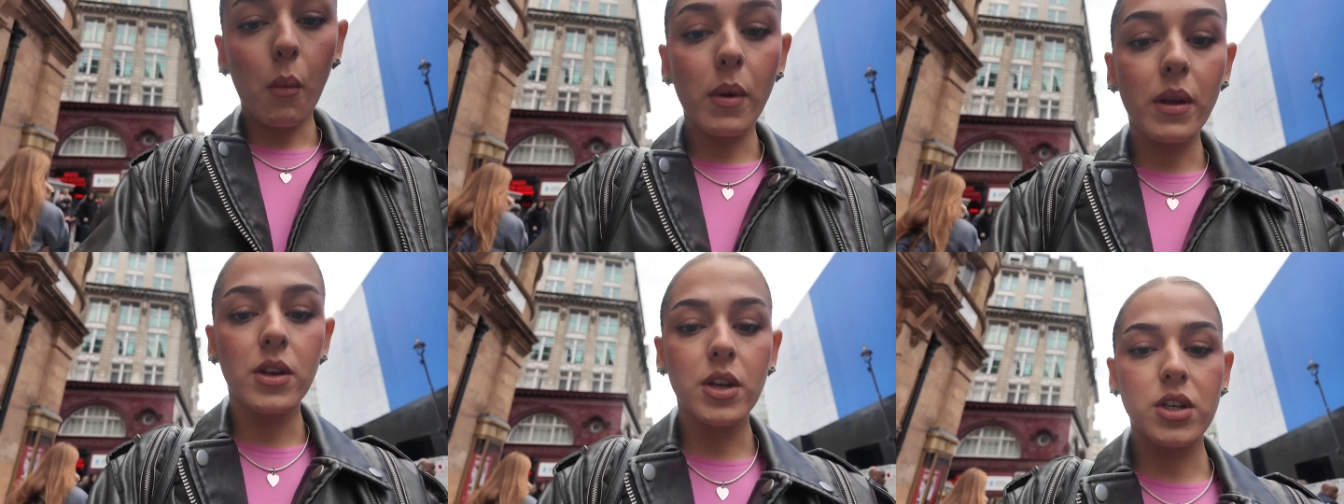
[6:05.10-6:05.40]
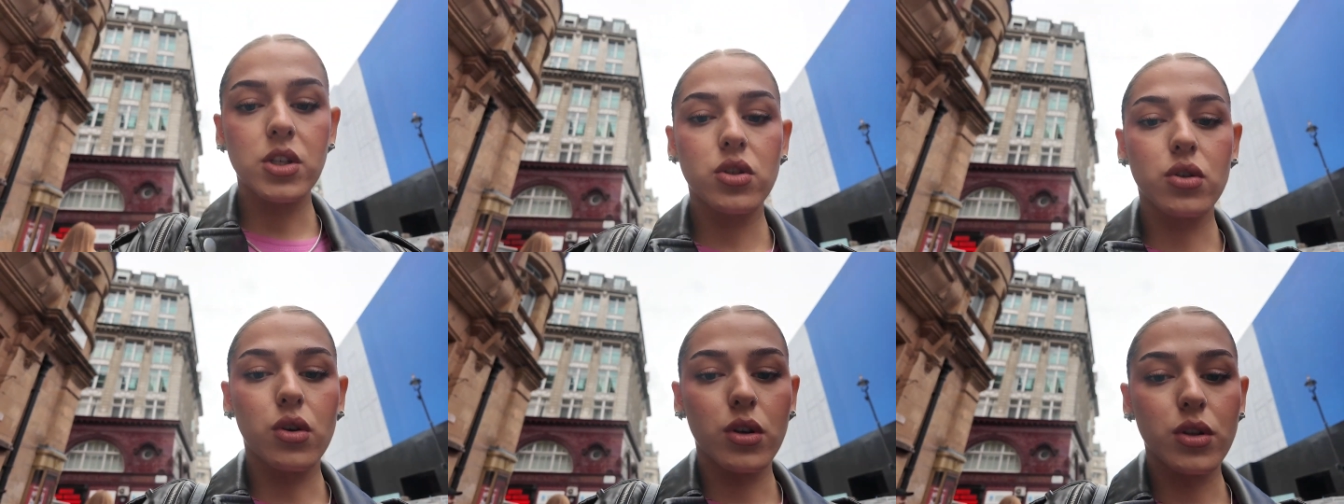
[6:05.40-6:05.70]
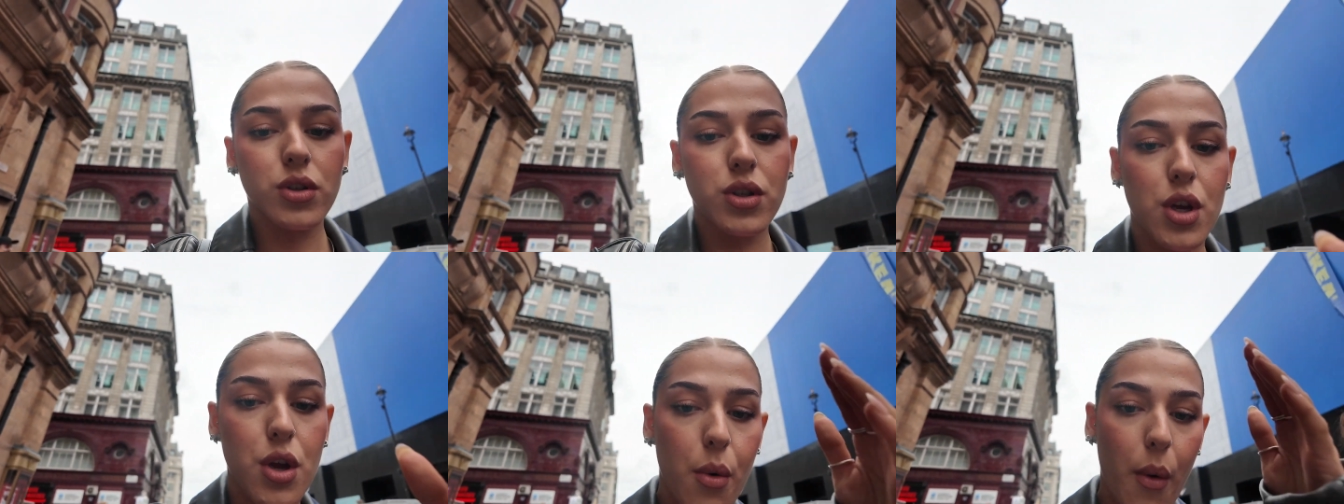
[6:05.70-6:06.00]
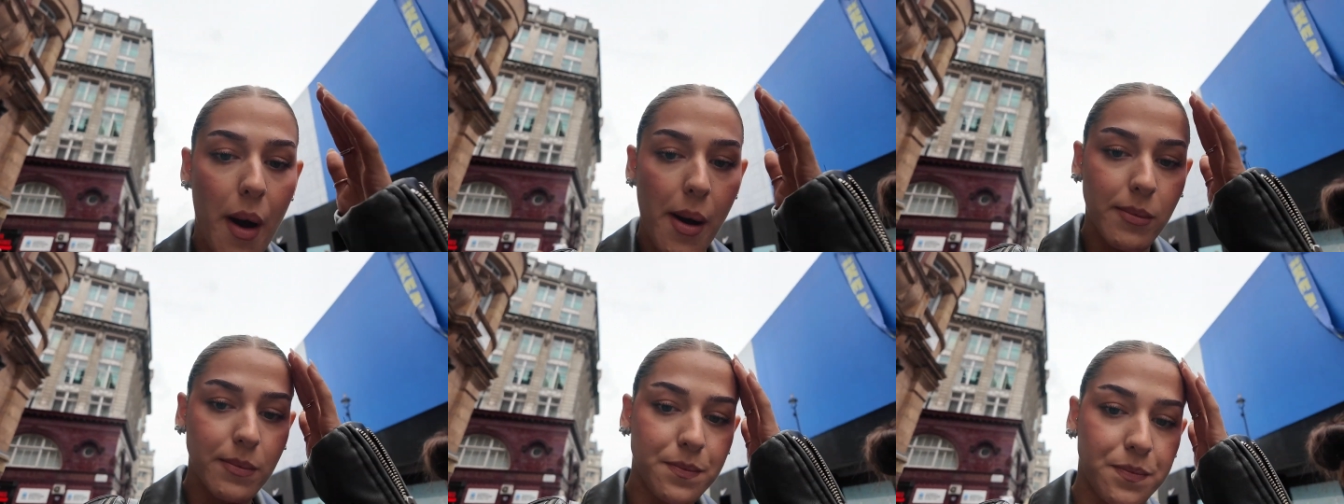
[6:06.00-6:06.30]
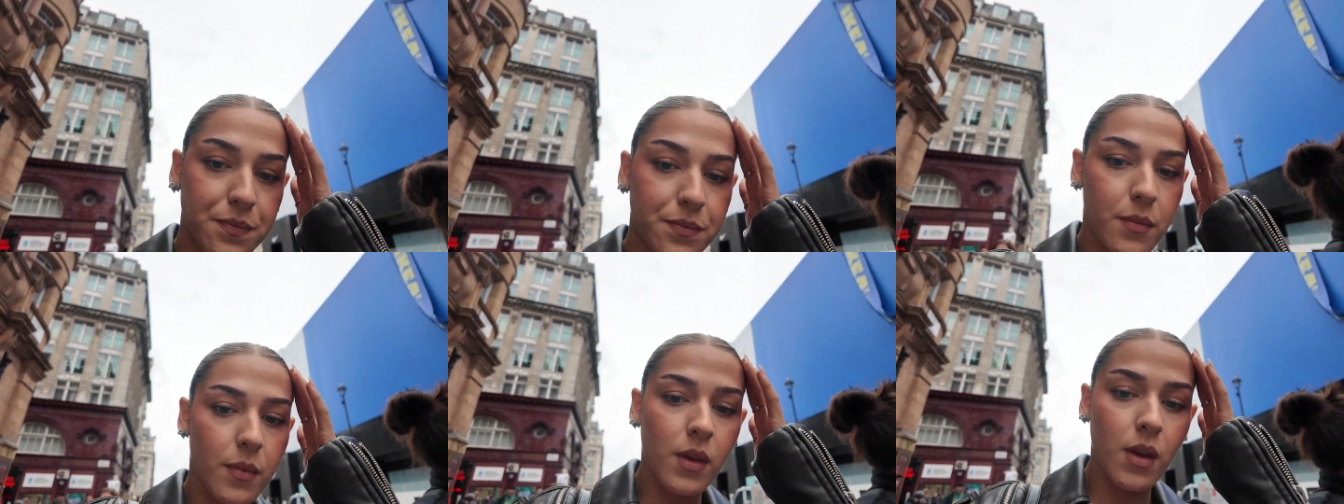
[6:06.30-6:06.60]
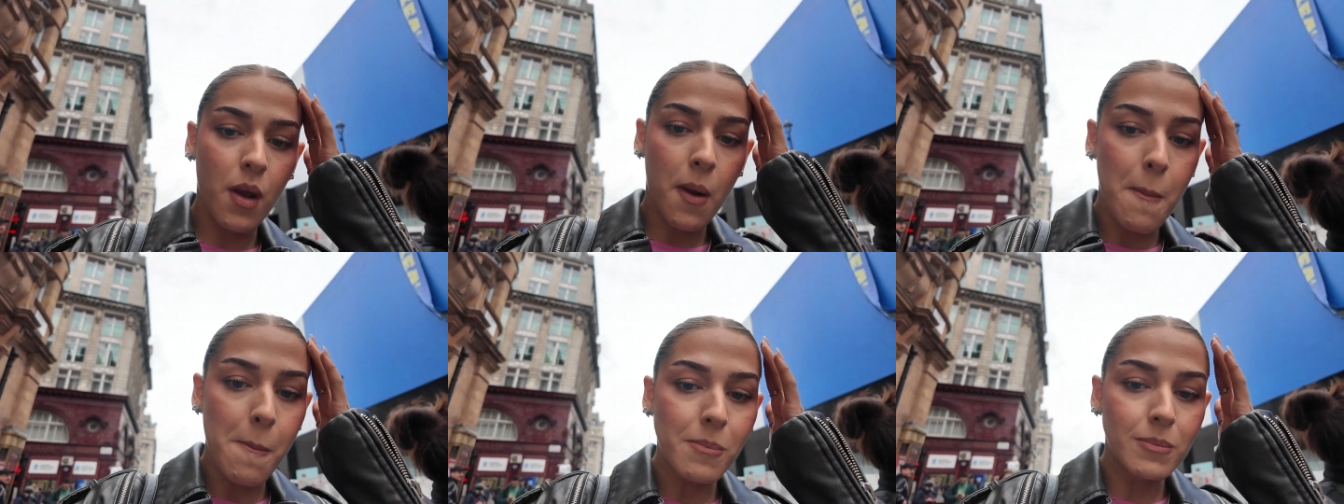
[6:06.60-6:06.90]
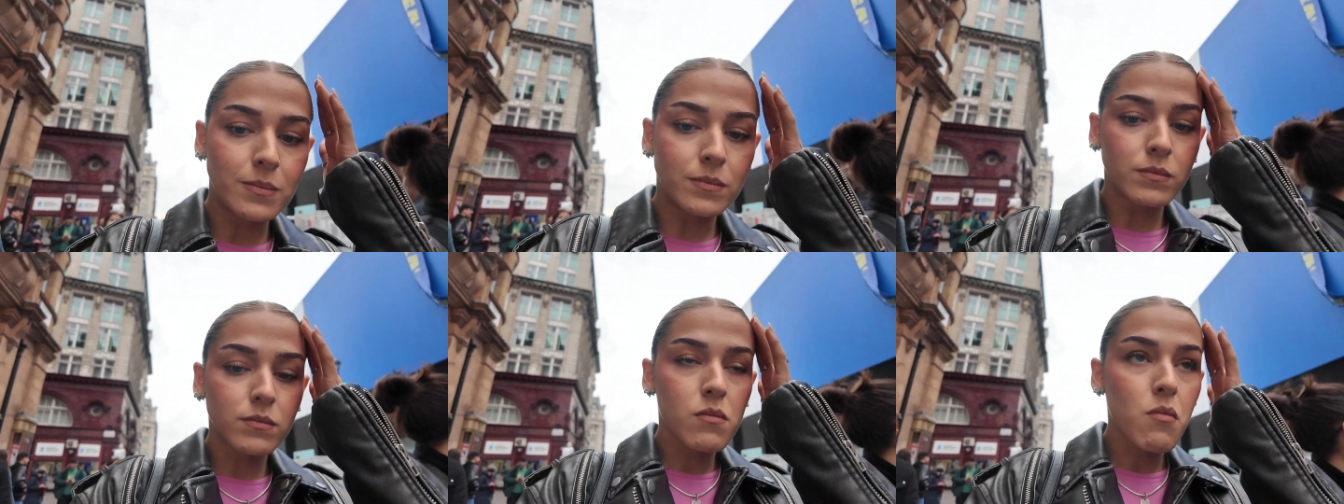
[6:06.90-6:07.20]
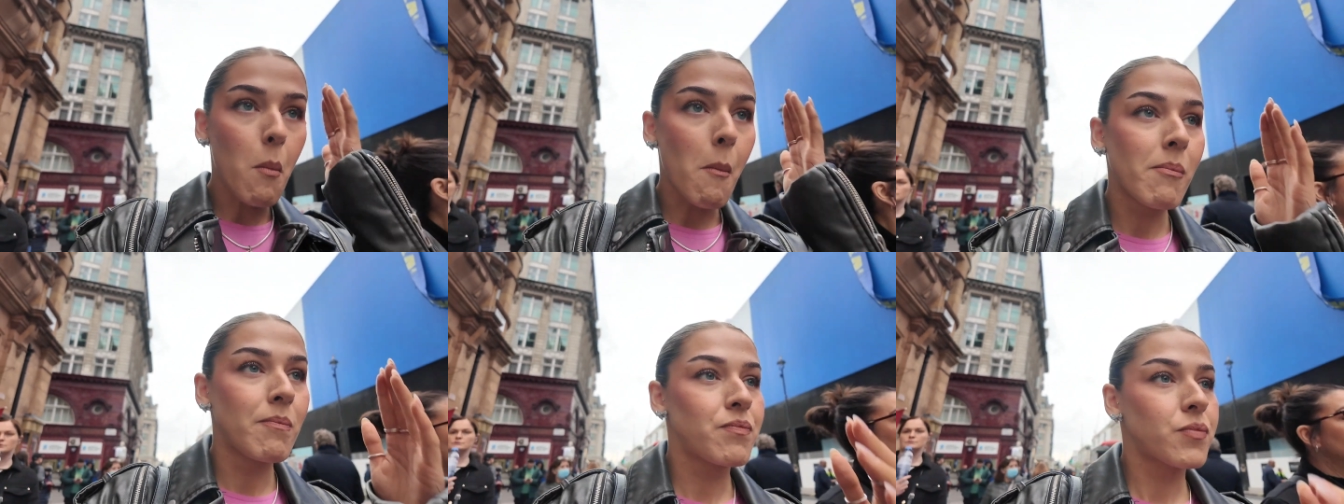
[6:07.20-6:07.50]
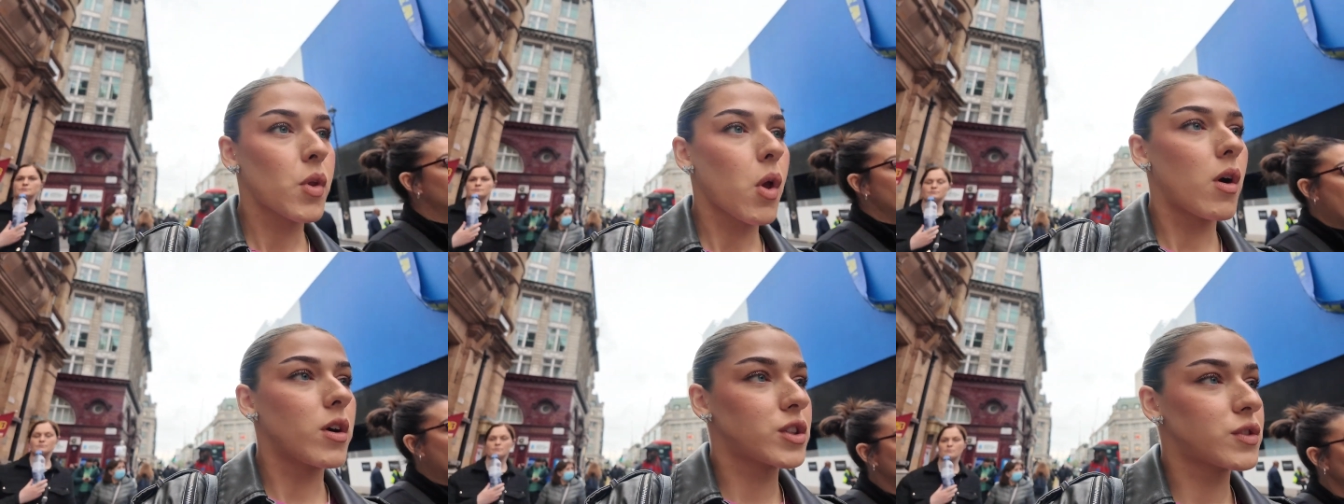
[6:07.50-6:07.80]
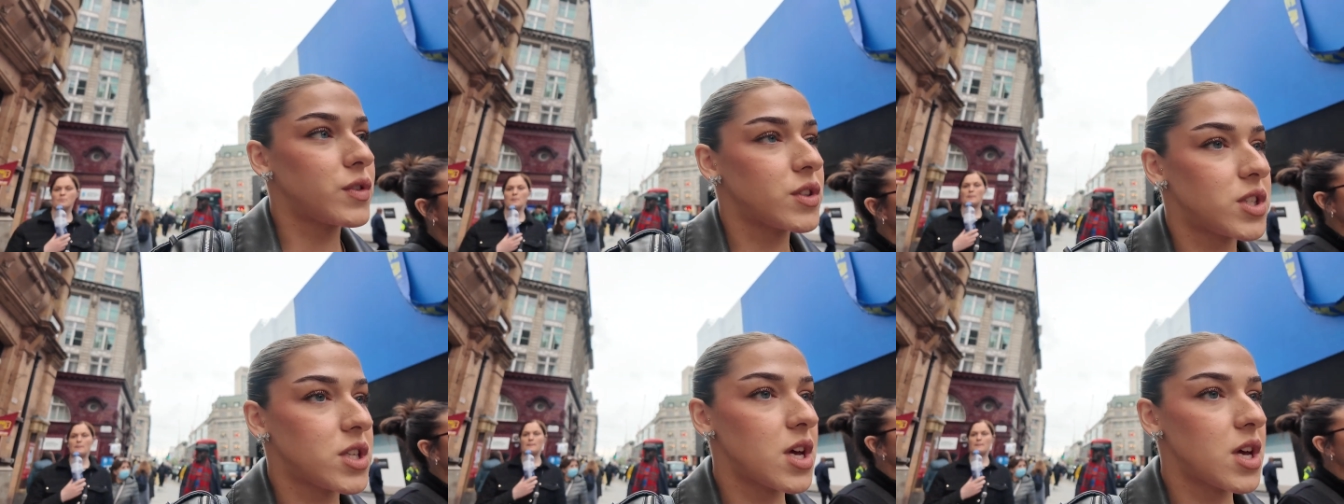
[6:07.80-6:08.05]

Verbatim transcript: just got to um, Oxford